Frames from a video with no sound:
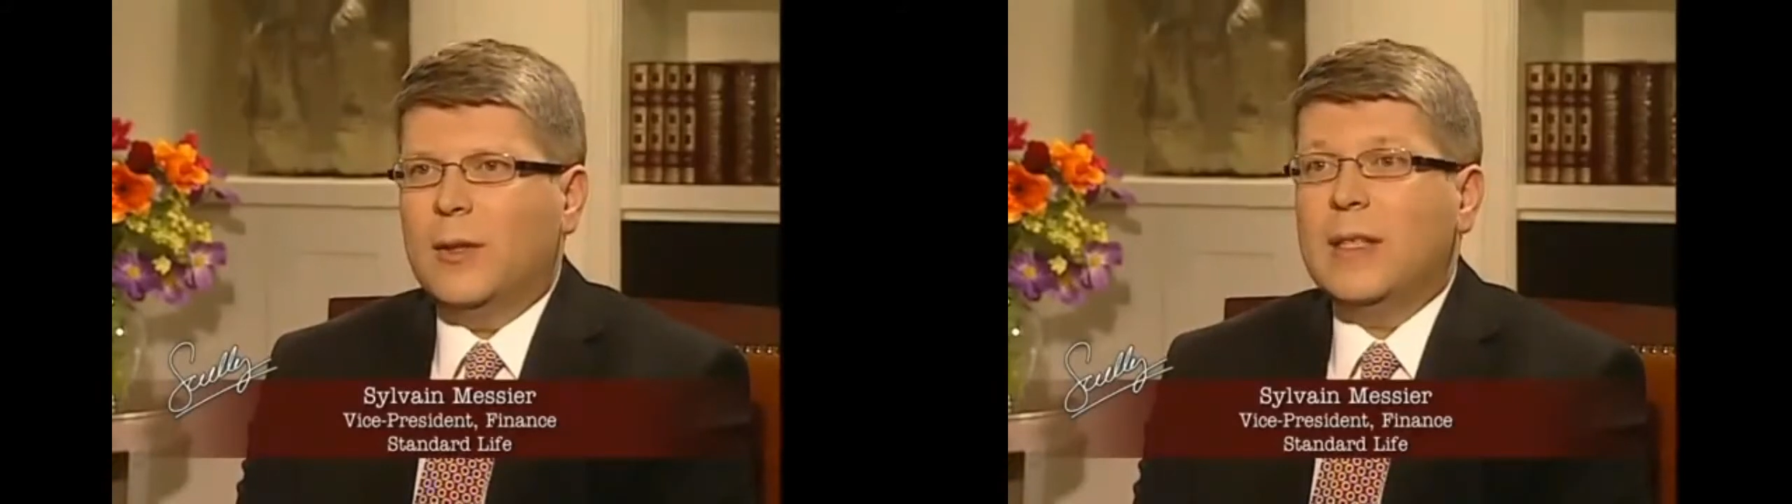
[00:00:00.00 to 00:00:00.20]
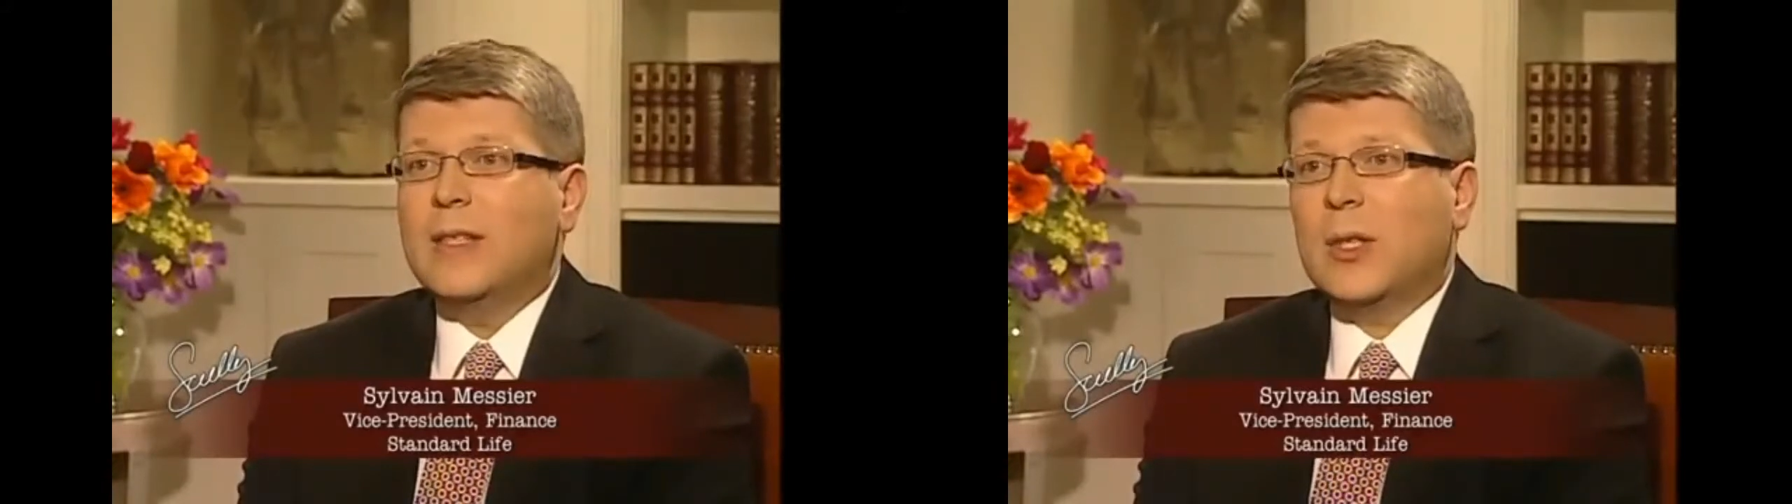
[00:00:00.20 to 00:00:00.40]

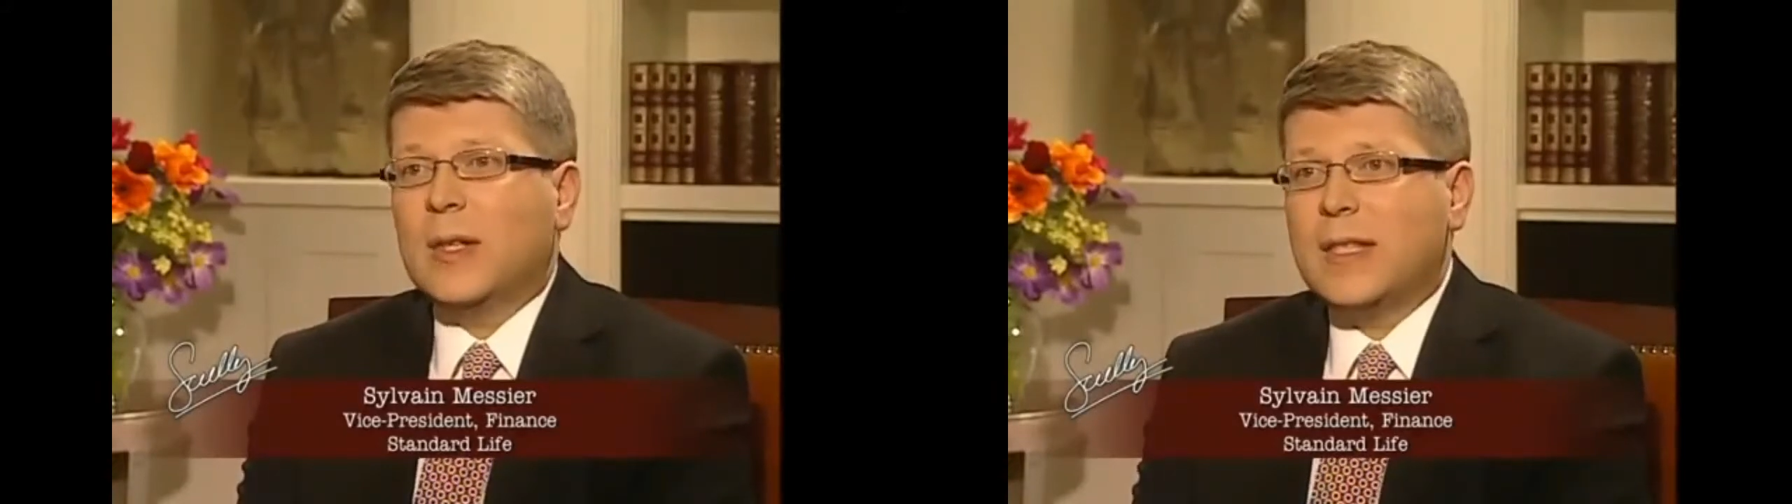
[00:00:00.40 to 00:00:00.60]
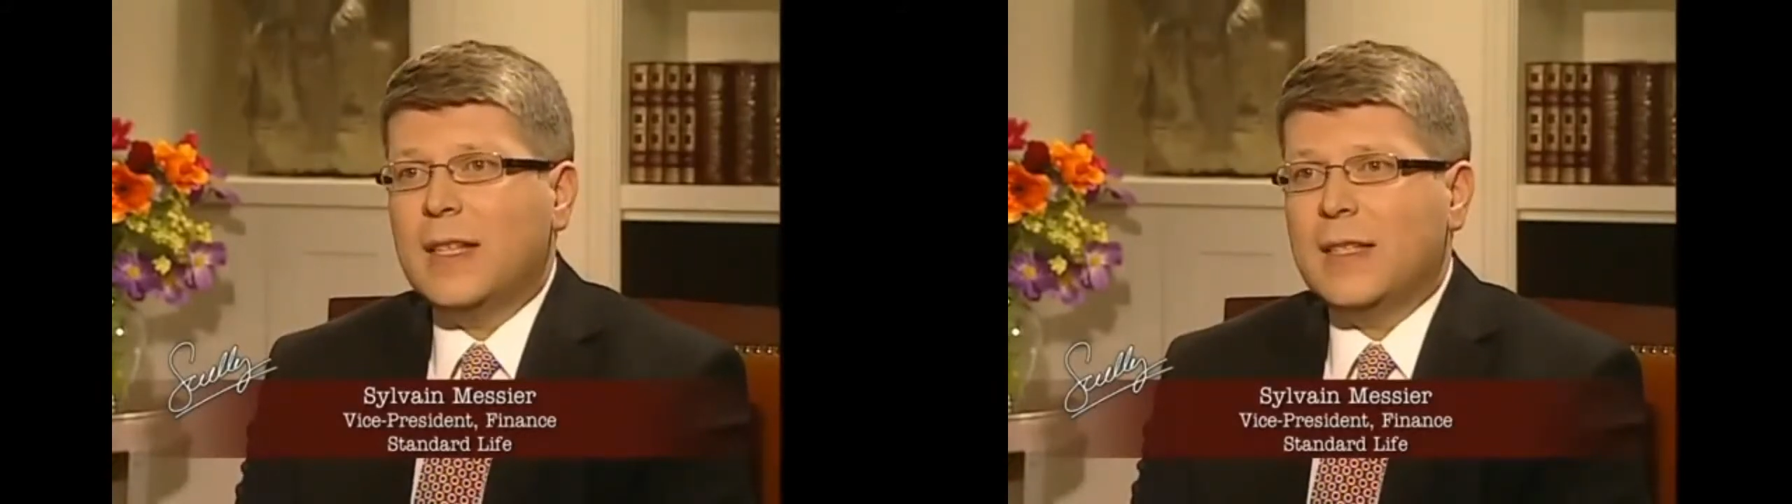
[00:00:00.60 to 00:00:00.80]
his
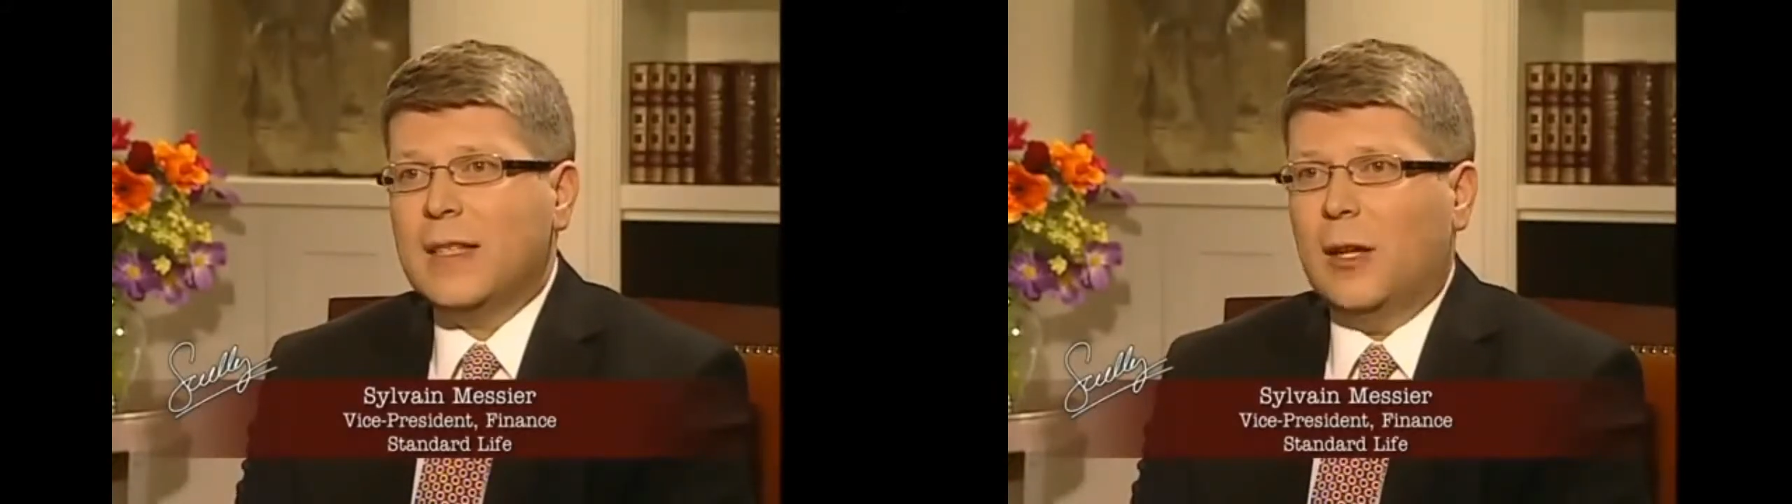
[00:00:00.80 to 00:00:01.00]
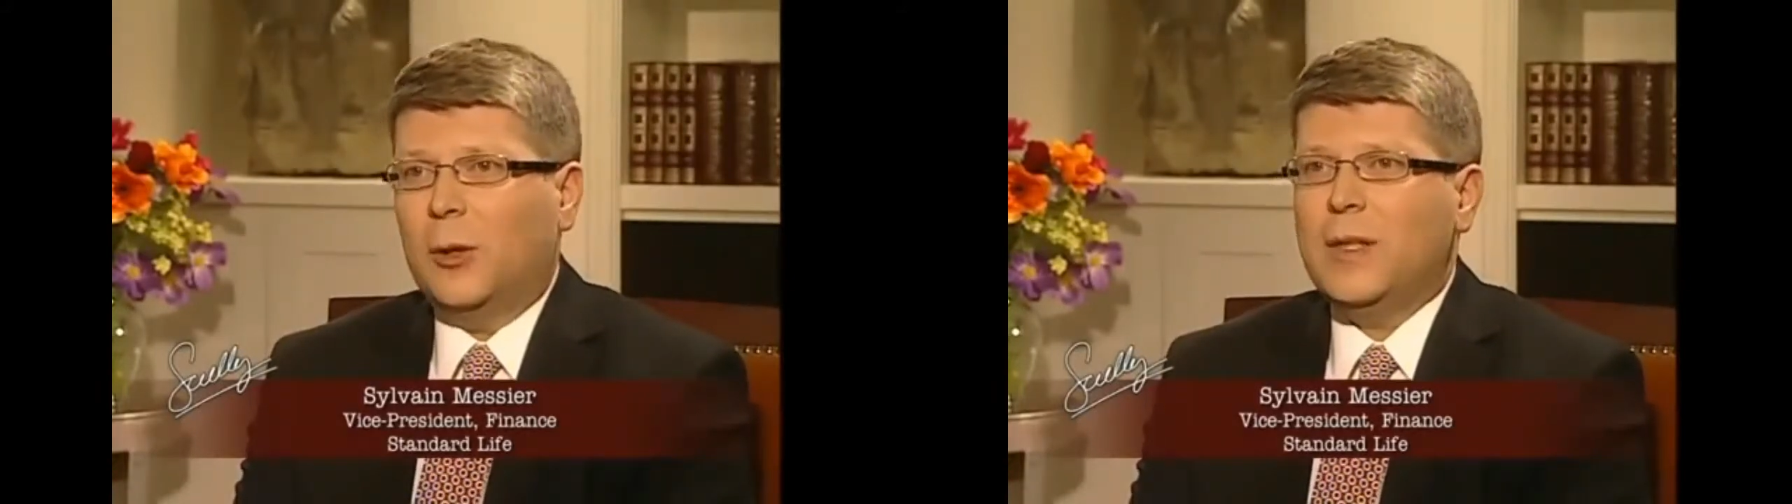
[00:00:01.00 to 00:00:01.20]

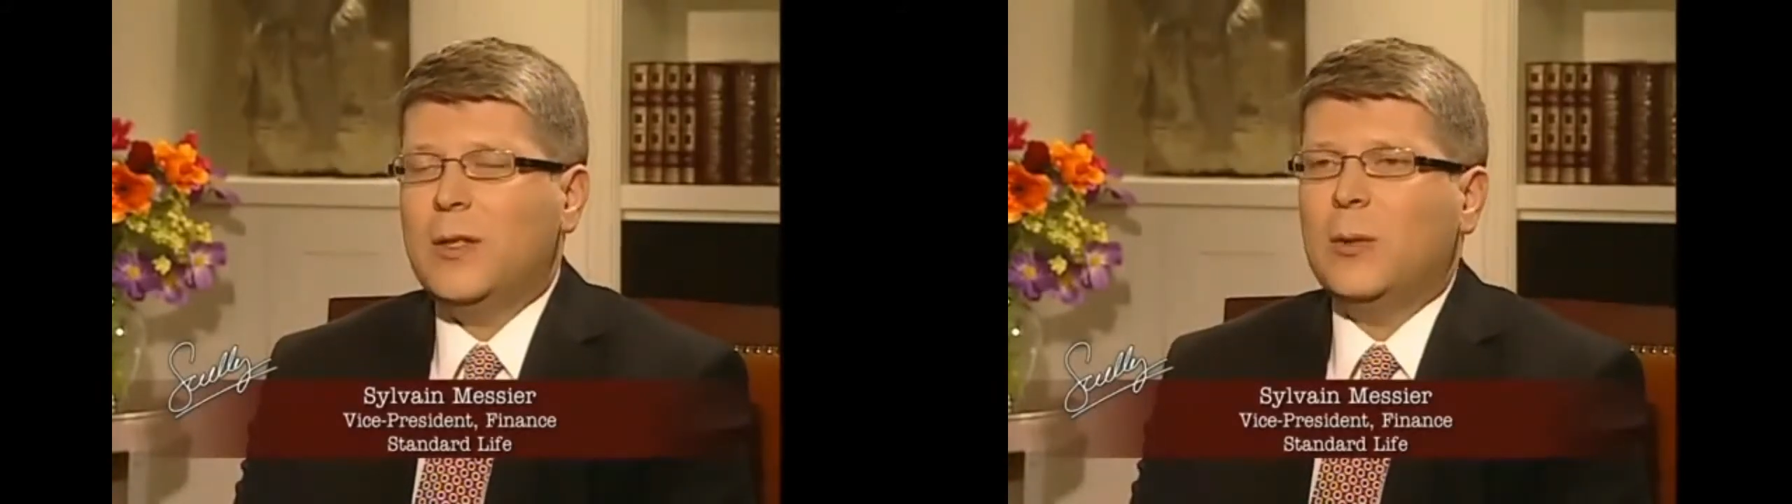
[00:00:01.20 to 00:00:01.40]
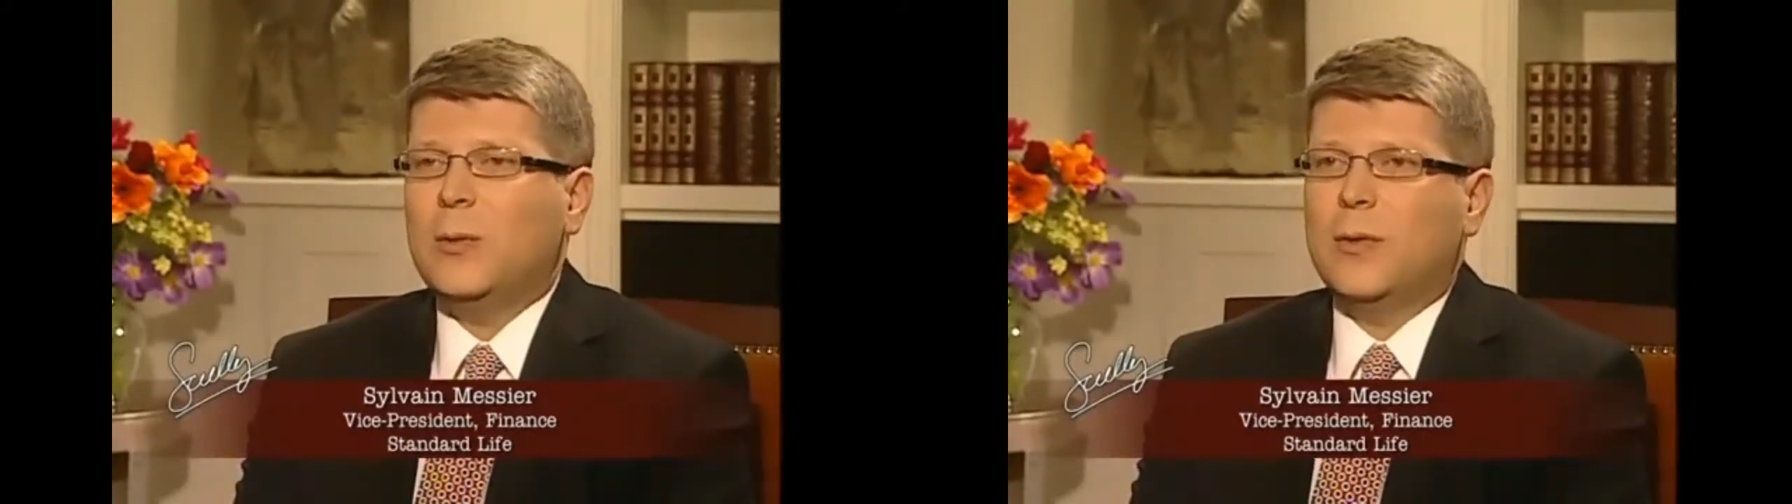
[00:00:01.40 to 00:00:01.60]
success, he
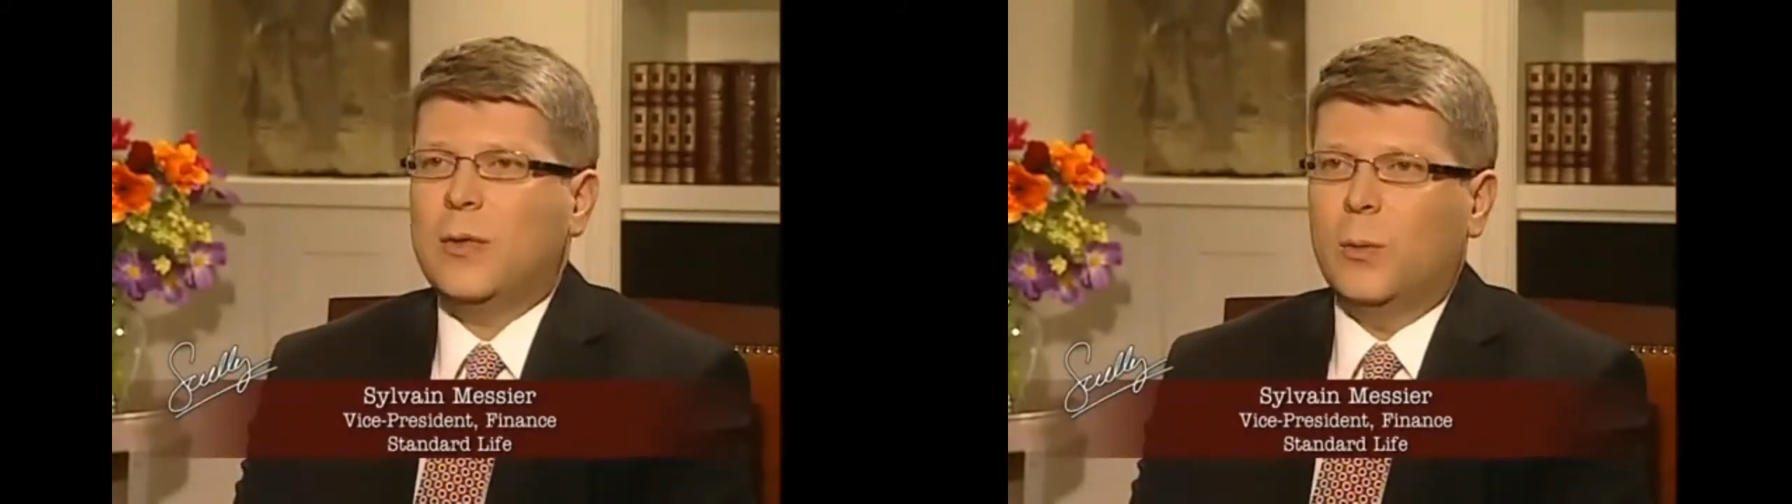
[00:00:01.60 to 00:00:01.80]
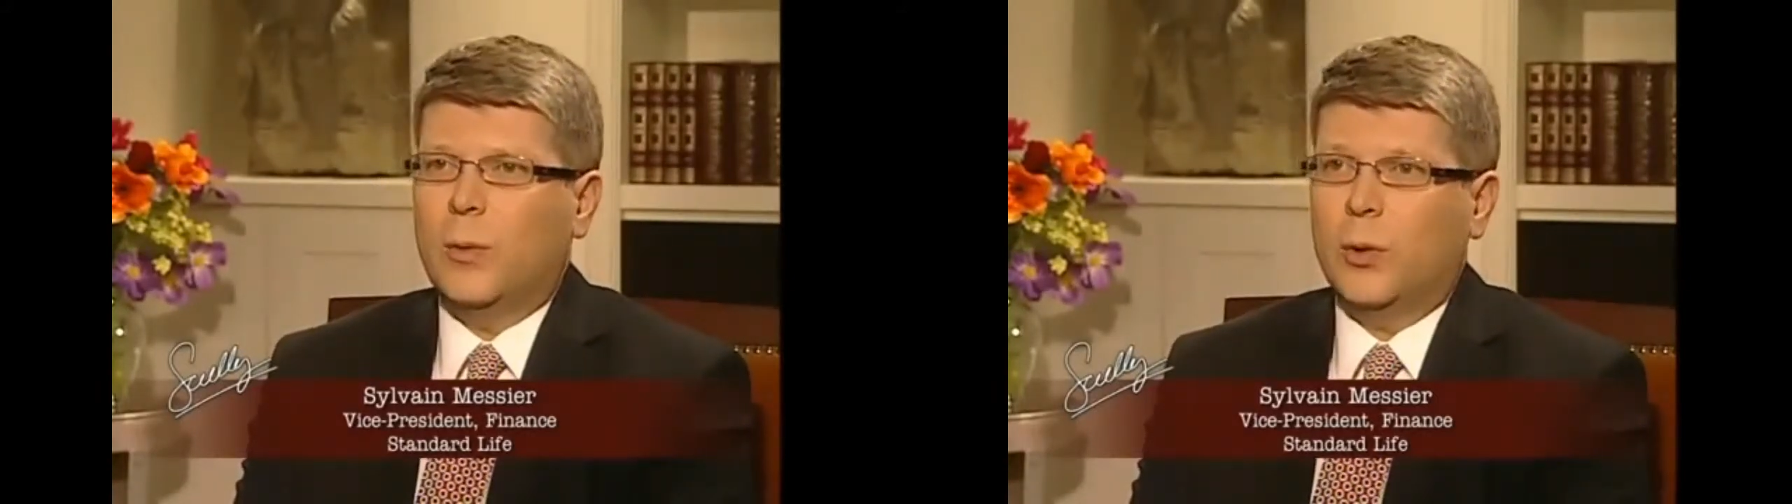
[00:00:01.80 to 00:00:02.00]
always
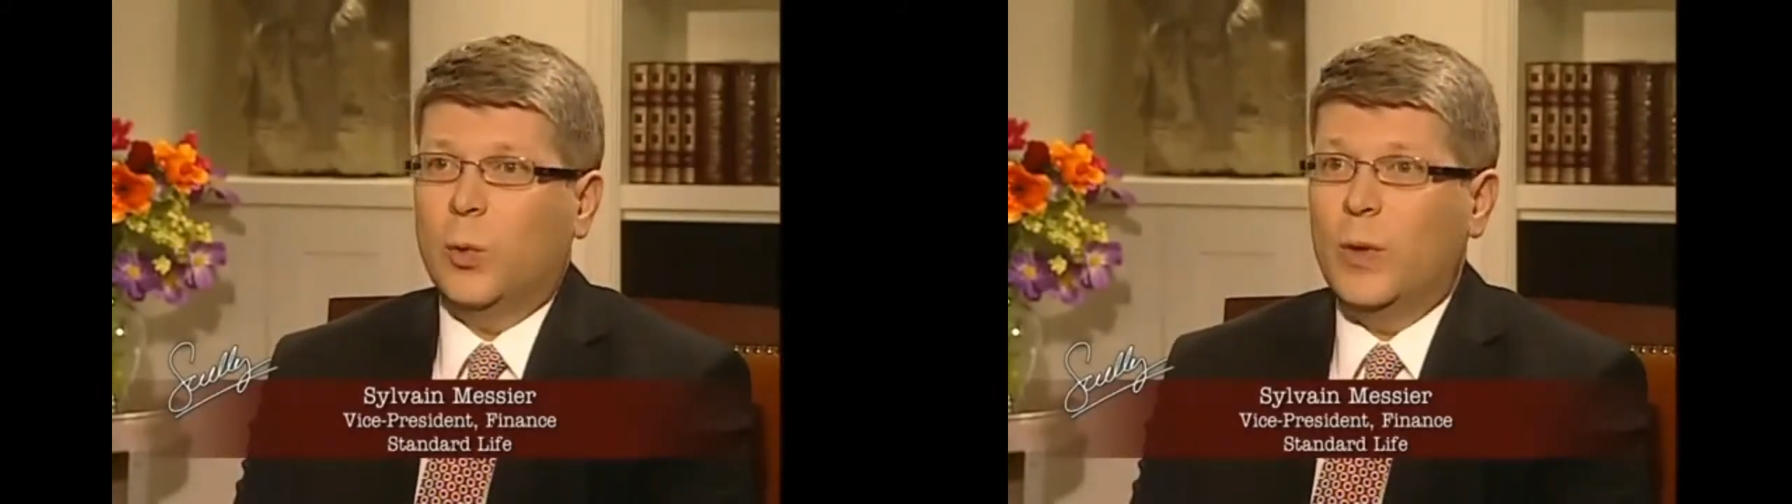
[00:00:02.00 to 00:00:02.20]
uses the word